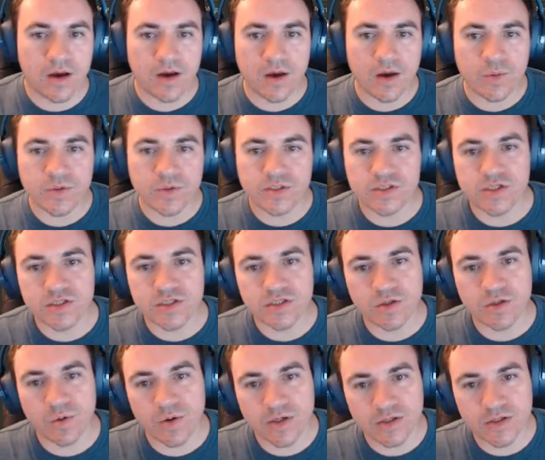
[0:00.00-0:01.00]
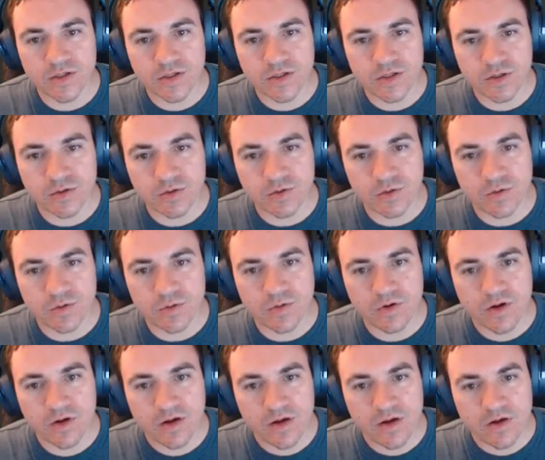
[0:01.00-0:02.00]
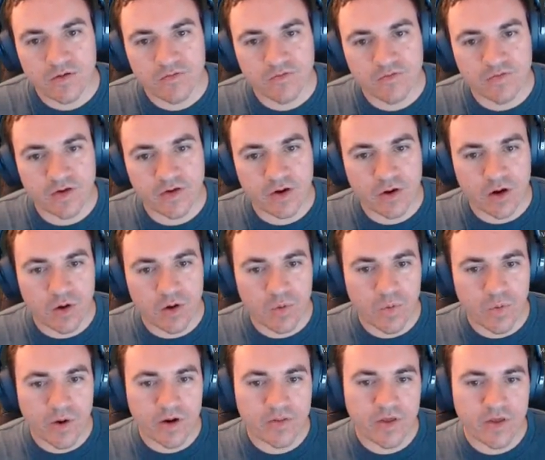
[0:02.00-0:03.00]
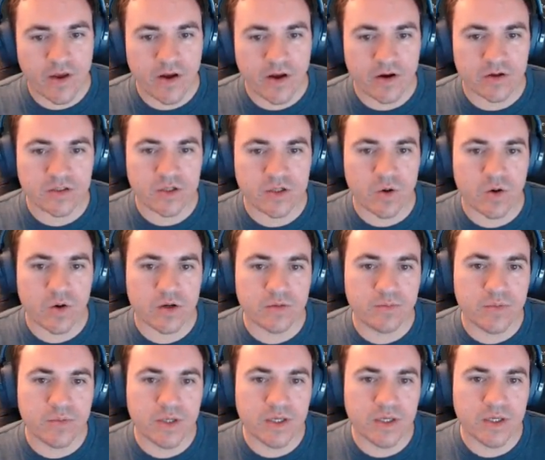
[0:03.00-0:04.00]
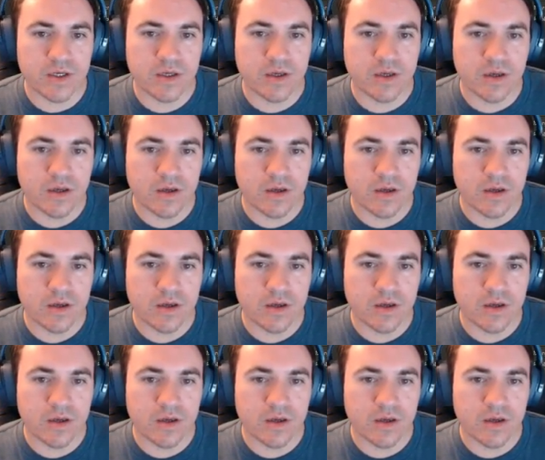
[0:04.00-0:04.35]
I was just going to figure out where the hair is going to be.